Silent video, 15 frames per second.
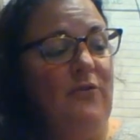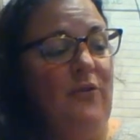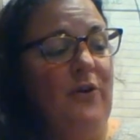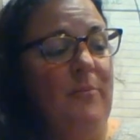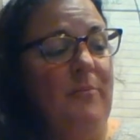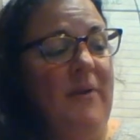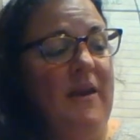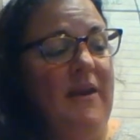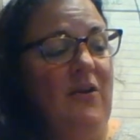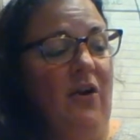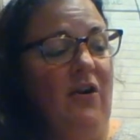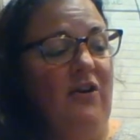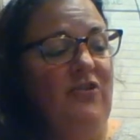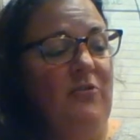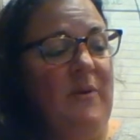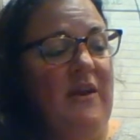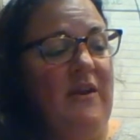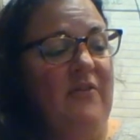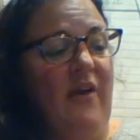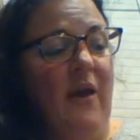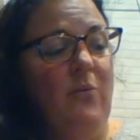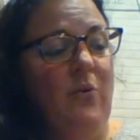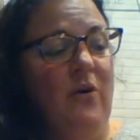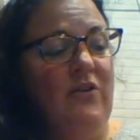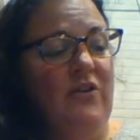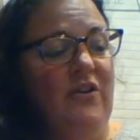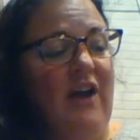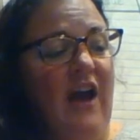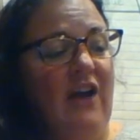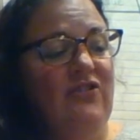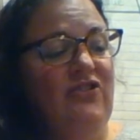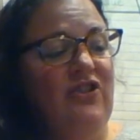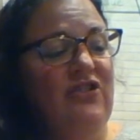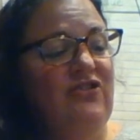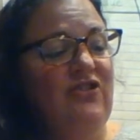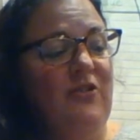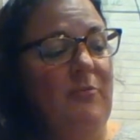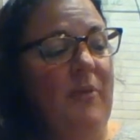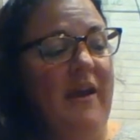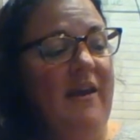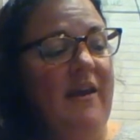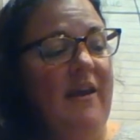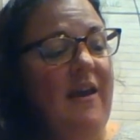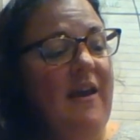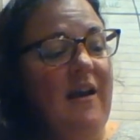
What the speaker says: for her pink and orange bees, I wondered how she could just pick